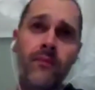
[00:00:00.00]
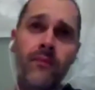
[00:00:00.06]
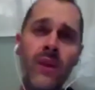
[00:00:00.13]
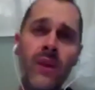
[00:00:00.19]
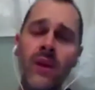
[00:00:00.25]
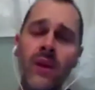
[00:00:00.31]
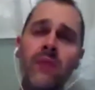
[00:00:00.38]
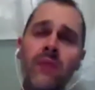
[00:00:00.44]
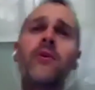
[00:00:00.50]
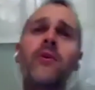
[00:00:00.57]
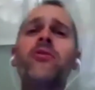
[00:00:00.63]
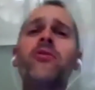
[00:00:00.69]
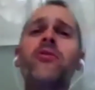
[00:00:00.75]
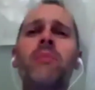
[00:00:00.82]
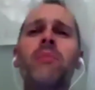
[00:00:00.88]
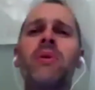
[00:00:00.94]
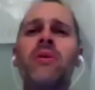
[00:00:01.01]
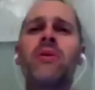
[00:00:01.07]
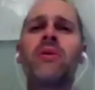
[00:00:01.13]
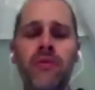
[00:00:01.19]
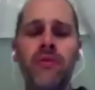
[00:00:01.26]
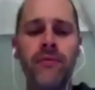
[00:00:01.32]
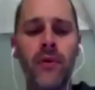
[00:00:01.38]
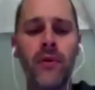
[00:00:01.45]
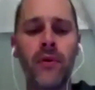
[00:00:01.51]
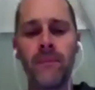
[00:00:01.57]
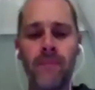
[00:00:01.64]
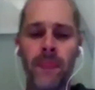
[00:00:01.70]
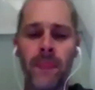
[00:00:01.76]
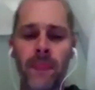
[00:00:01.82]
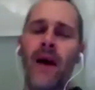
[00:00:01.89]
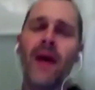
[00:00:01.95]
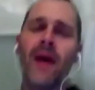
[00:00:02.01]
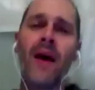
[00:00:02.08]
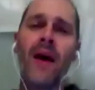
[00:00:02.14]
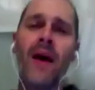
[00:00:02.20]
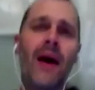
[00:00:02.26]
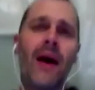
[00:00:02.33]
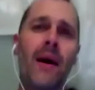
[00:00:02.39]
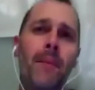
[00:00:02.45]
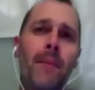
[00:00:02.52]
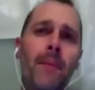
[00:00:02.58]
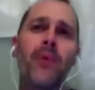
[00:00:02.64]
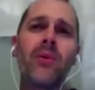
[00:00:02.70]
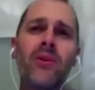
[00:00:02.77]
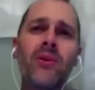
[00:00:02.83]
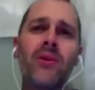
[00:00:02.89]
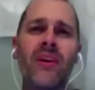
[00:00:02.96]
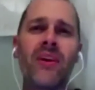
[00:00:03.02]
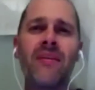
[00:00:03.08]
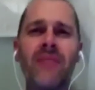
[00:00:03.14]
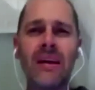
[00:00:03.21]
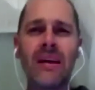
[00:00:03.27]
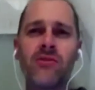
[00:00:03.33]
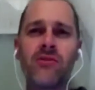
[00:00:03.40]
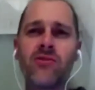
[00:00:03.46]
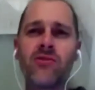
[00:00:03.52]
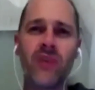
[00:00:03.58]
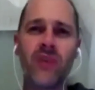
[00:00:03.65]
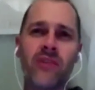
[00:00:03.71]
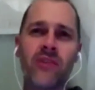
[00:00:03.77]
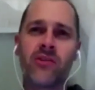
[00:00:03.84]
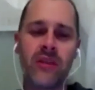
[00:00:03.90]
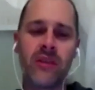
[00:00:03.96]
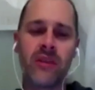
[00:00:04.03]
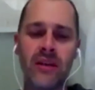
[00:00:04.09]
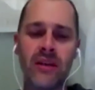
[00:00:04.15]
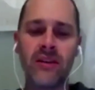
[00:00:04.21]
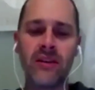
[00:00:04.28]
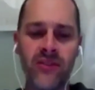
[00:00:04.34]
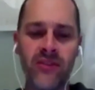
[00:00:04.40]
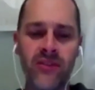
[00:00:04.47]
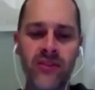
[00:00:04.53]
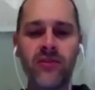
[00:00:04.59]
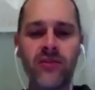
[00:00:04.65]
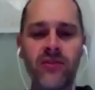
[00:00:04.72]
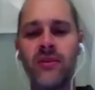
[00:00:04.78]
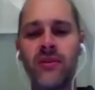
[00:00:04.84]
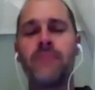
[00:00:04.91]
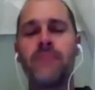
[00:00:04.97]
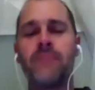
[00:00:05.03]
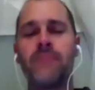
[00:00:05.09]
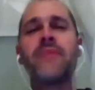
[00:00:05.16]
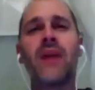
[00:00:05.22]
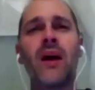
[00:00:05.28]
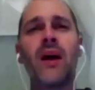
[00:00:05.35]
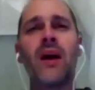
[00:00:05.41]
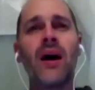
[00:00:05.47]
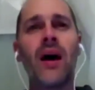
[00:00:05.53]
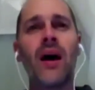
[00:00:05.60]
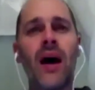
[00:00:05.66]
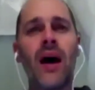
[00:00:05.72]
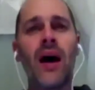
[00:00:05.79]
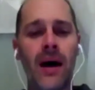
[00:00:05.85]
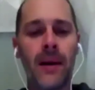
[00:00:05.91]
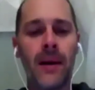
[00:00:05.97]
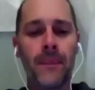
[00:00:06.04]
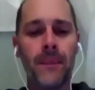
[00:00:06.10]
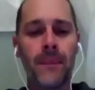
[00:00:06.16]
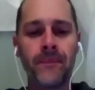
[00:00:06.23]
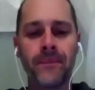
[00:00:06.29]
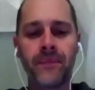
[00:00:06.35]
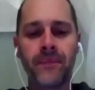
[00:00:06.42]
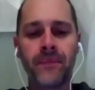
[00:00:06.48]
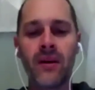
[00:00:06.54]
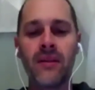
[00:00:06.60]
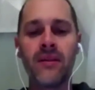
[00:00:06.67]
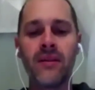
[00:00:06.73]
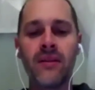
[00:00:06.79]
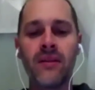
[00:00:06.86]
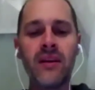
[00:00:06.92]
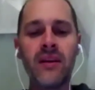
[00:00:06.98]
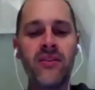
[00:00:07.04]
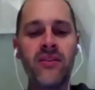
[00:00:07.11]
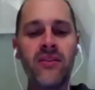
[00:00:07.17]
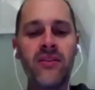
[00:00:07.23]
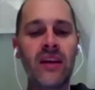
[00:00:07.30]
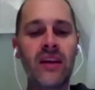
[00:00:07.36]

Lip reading: In 1 Timothy 4, Paul is giving instruction, and he says to him, these things